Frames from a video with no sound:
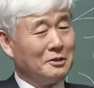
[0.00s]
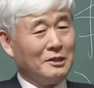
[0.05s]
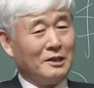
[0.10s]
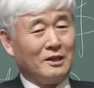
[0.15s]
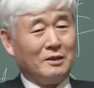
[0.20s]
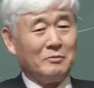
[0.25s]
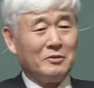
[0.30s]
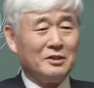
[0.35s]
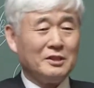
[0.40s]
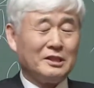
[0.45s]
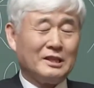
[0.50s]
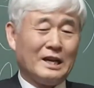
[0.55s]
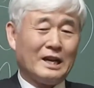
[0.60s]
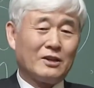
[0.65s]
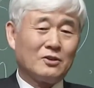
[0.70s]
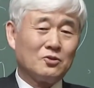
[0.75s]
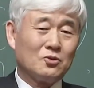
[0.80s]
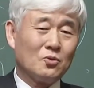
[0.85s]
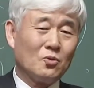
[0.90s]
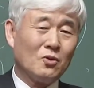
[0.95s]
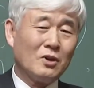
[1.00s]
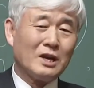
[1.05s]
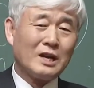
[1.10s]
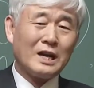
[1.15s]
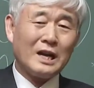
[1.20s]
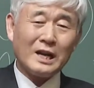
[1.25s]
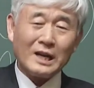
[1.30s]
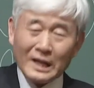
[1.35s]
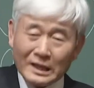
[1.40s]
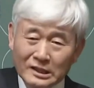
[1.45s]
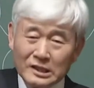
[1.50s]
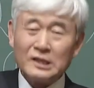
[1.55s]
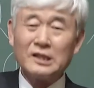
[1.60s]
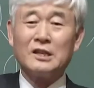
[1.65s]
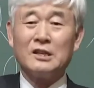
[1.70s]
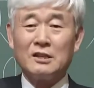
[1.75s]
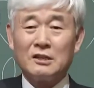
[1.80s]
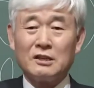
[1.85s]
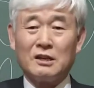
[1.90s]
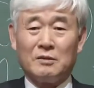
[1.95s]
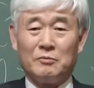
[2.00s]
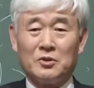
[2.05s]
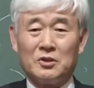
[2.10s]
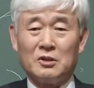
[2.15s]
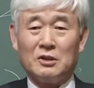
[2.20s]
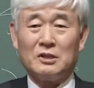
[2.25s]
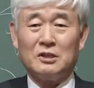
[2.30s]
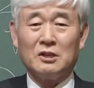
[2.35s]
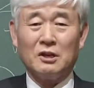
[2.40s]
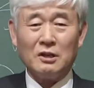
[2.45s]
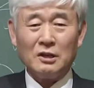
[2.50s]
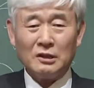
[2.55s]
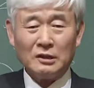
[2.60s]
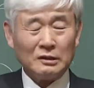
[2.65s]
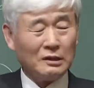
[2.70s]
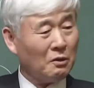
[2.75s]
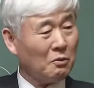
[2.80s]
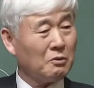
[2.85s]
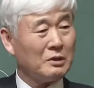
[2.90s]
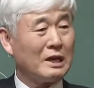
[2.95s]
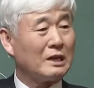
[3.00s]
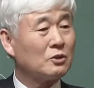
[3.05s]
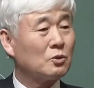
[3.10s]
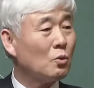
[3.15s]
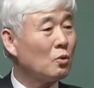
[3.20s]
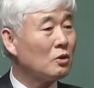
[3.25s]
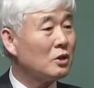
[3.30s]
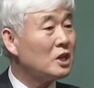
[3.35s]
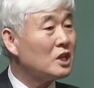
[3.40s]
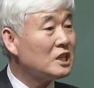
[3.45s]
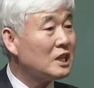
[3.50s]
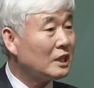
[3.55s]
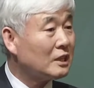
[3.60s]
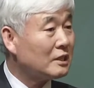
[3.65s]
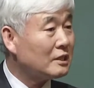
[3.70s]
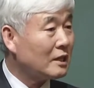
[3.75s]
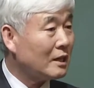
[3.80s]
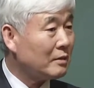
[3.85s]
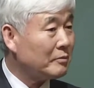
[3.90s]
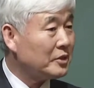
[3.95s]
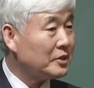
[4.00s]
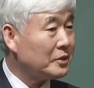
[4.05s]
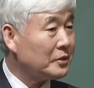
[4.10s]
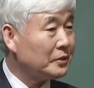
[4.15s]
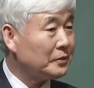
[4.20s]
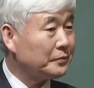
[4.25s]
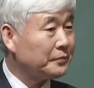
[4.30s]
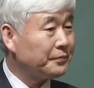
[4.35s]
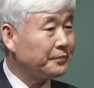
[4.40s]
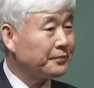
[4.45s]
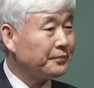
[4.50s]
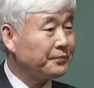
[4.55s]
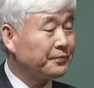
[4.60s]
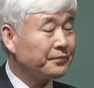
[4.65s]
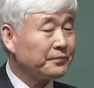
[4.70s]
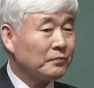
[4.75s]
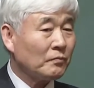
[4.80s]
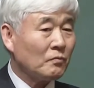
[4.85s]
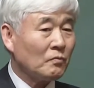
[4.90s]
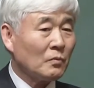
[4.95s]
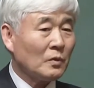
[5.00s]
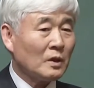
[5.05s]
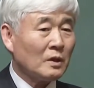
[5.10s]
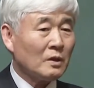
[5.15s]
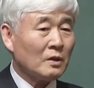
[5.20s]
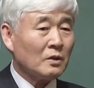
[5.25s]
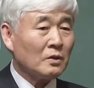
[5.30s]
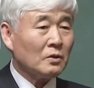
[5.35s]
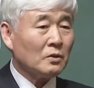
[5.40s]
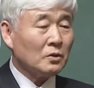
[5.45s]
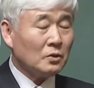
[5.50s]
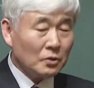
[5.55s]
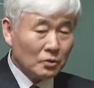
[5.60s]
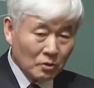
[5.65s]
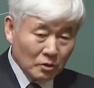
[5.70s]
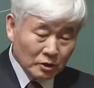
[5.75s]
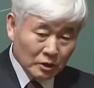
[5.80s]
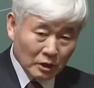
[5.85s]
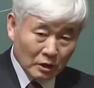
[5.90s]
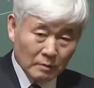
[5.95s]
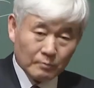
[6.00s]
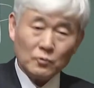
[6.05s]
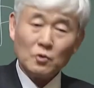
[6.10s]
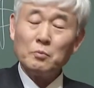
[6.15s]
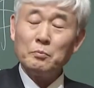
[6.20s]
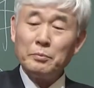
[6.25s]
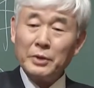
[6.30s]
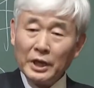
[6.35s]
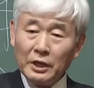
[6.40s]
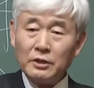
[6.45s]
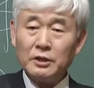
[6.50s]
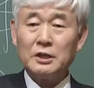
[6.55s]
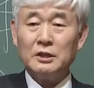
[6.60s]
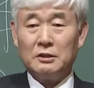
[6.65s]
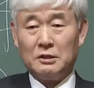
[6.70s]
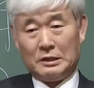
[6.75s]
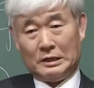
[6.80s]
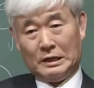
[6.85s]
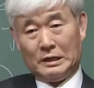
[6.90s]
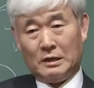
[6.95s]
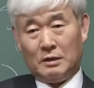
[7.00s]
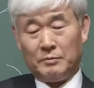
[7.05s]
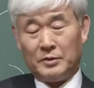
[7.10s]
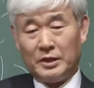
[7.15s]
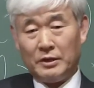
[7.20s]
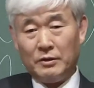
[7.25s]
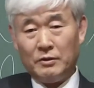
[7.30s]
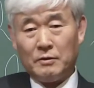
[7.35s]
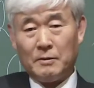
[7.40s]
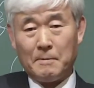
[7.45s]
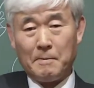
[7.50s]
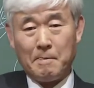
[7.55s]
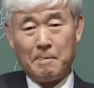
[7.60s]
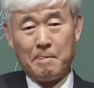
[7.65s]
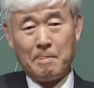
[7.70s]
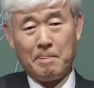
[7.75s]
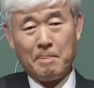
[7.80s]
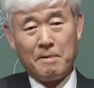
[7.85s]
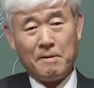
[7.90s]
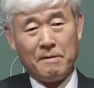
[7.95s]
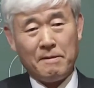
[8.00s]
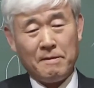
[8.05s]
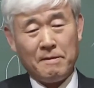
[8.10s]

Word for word: Let's say someone is never late to a meeting, nor misses any appointments he has made you can say that this person also has an